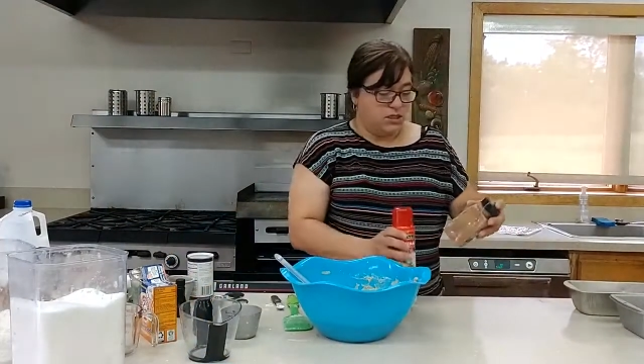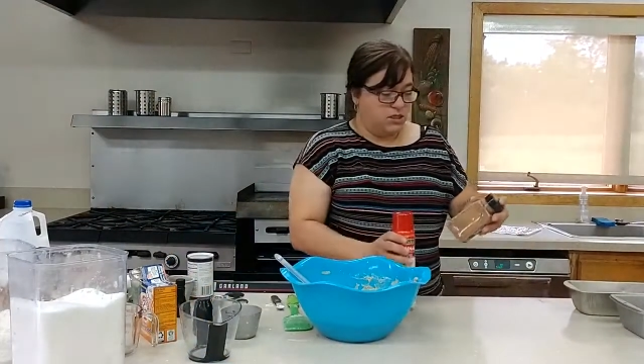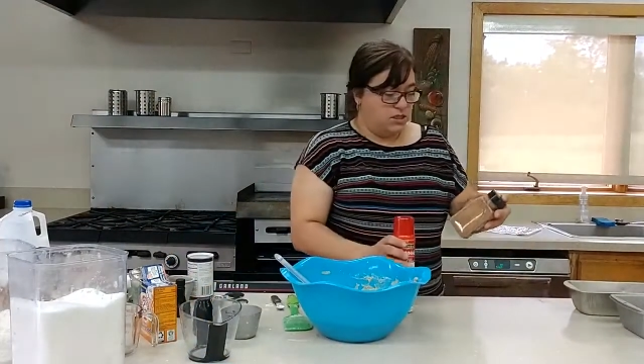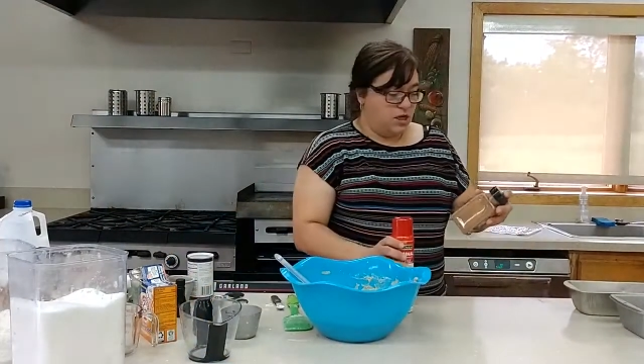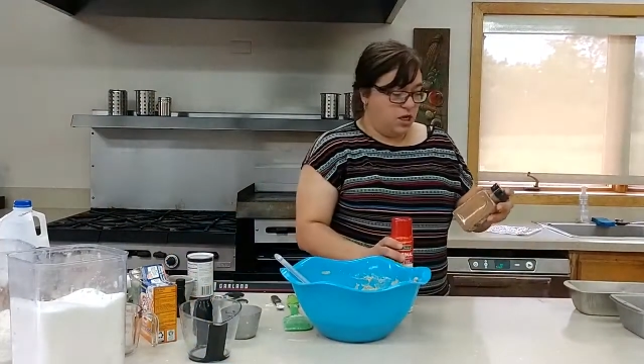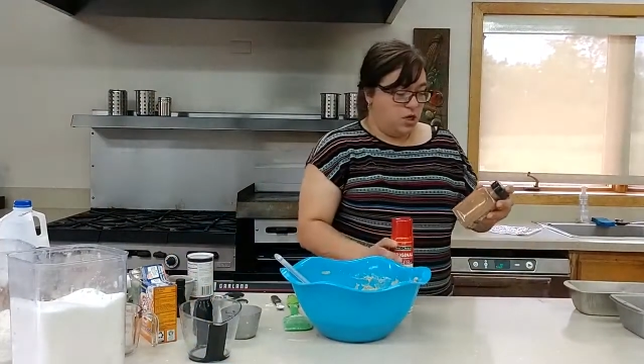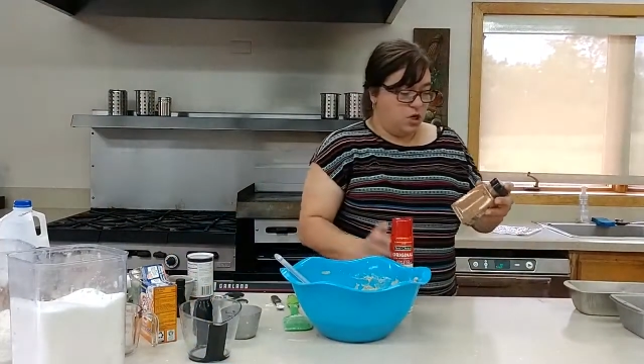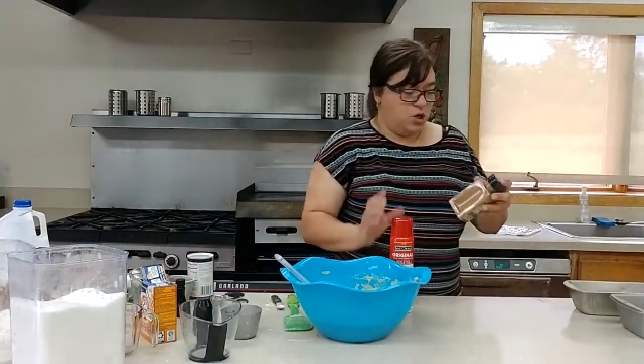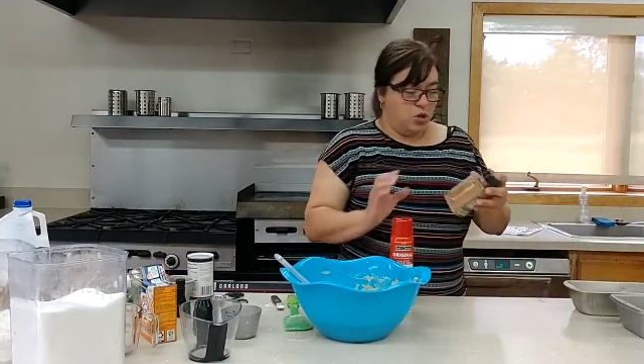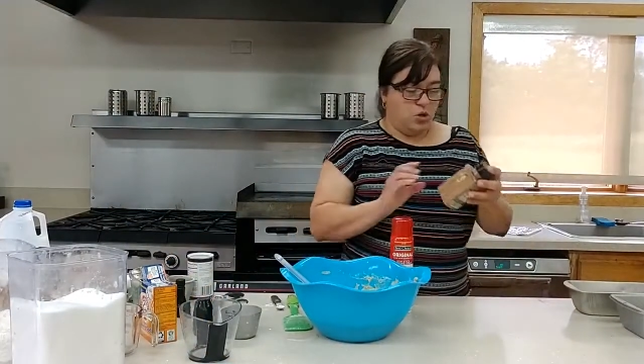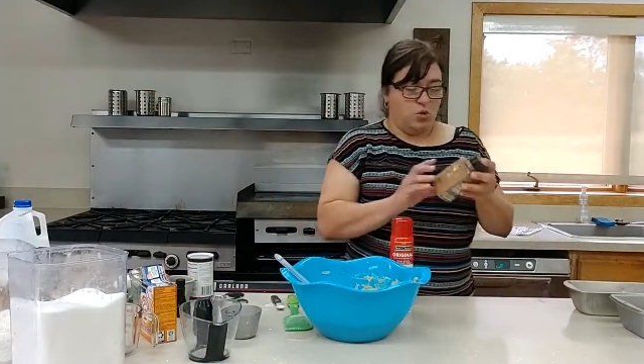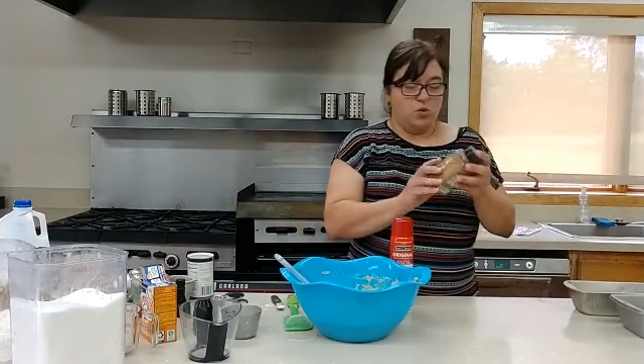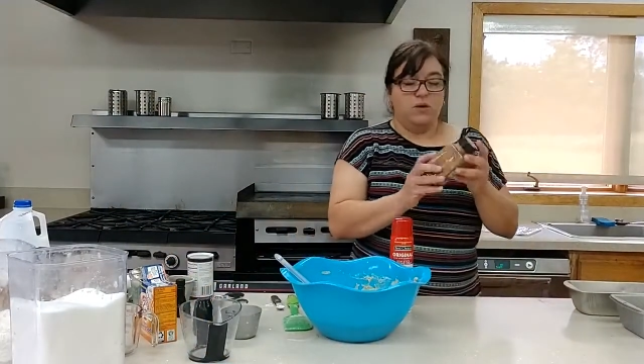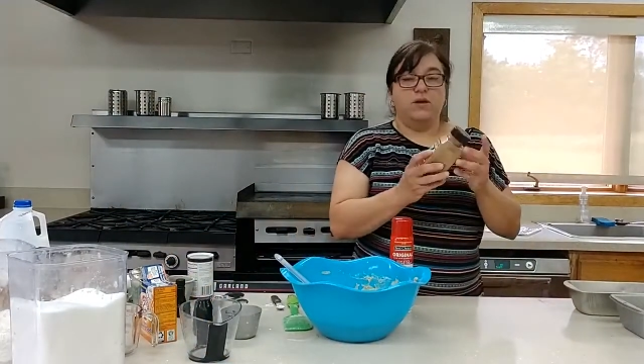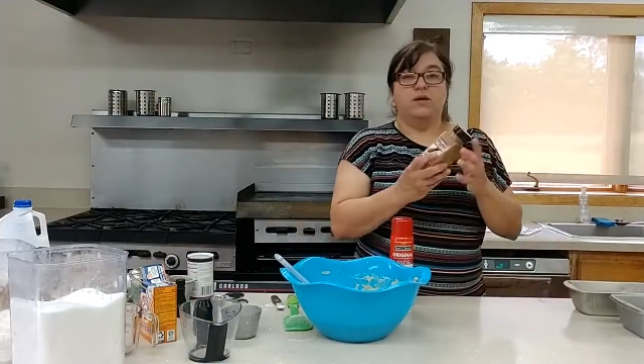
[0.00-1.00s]

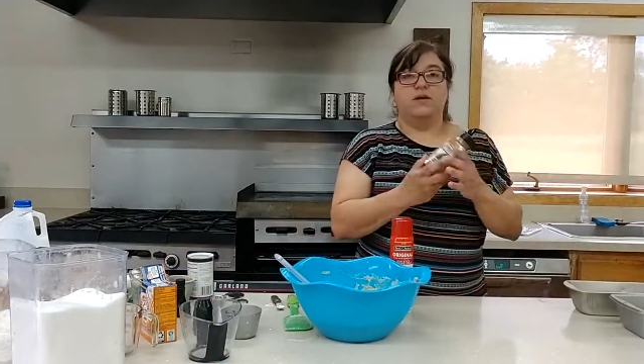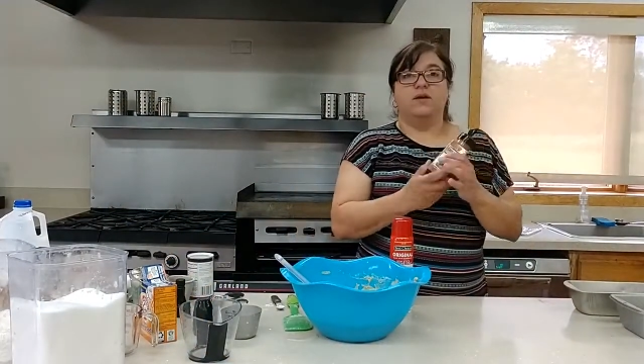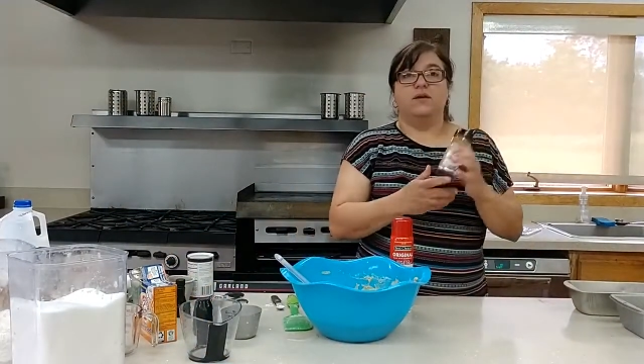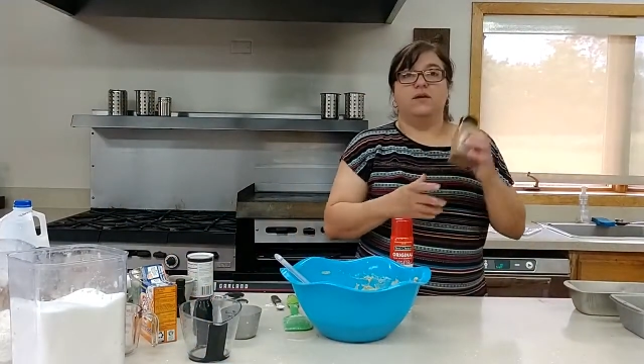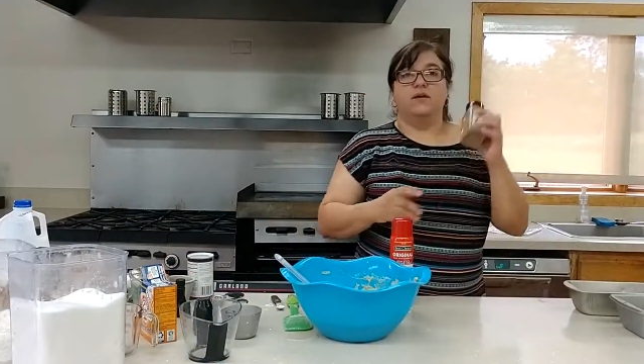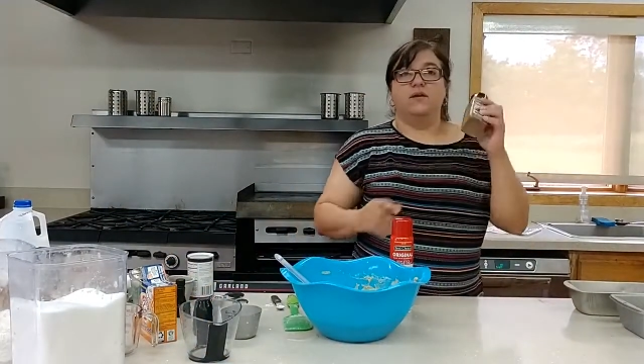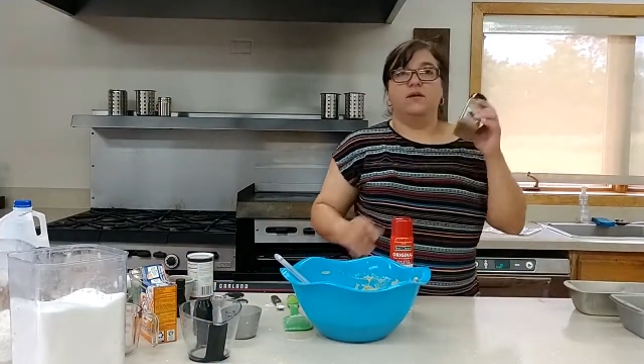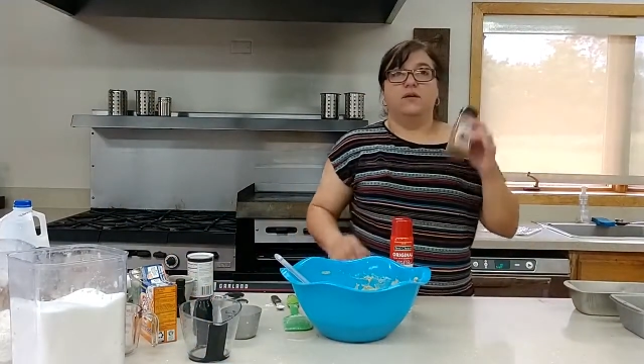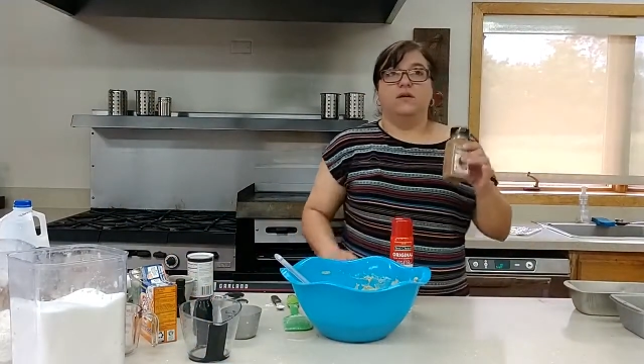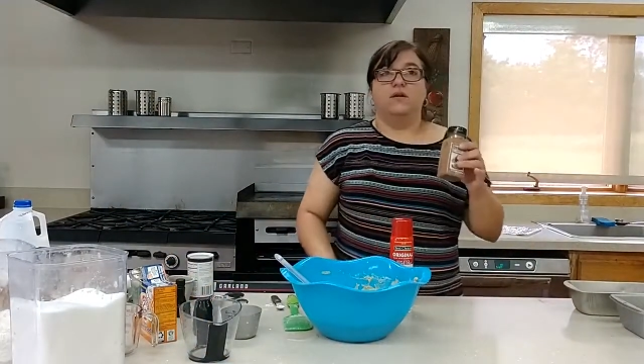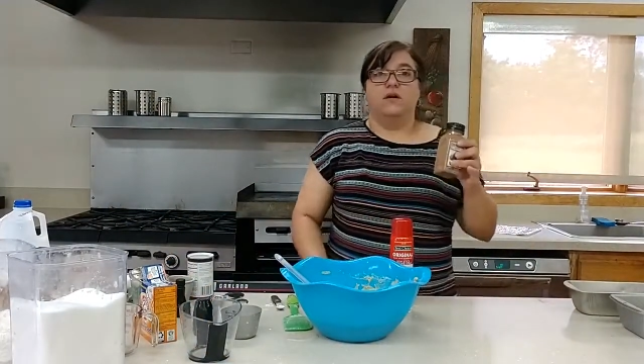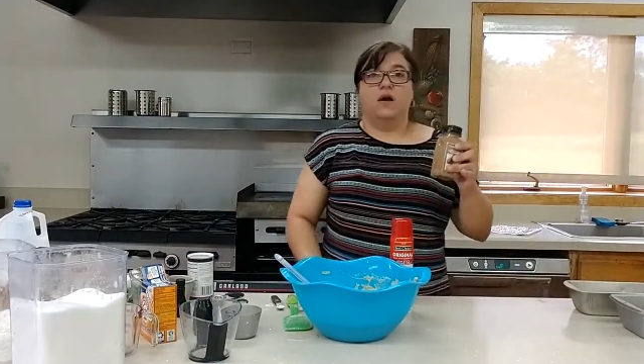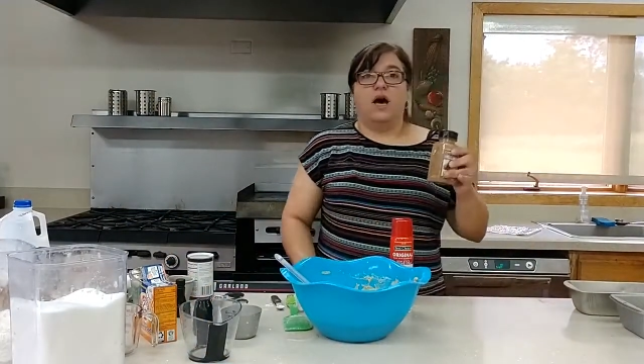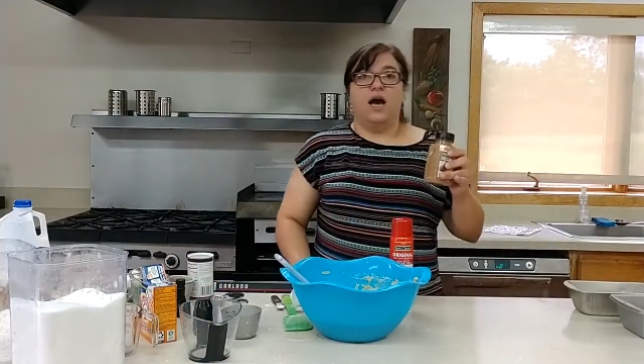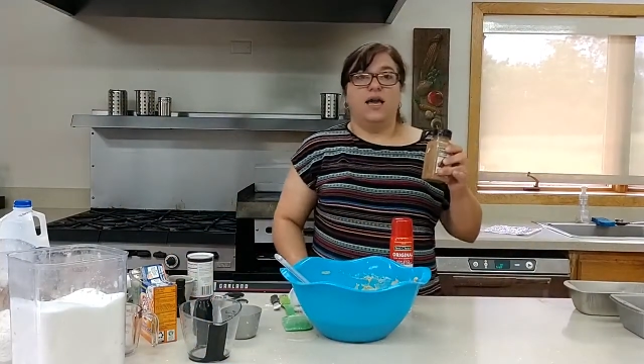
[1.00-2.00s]
So
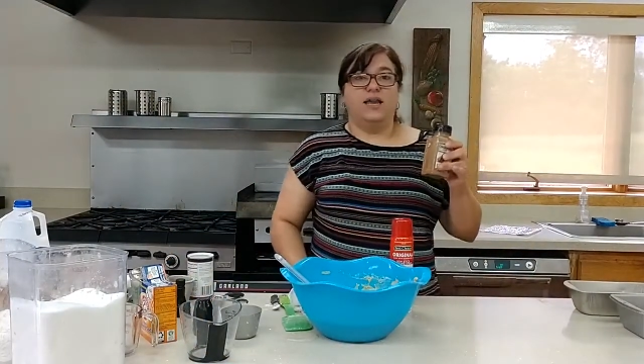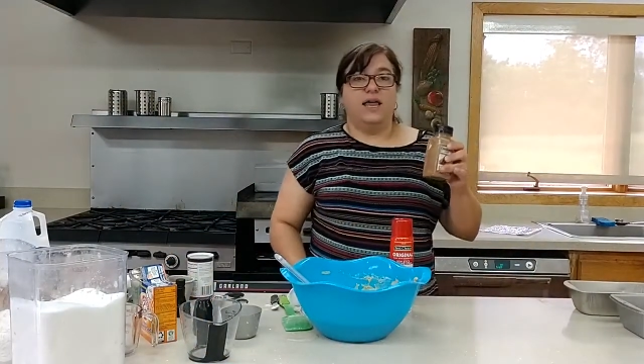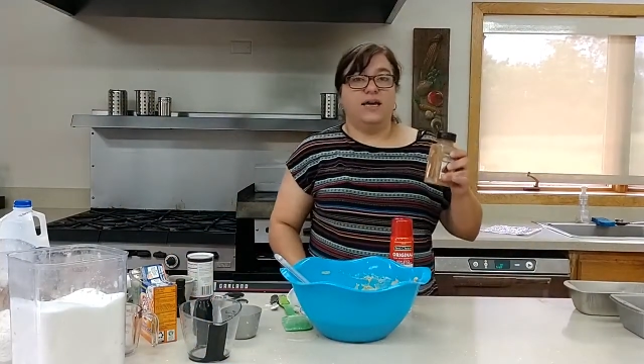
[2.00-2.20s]
I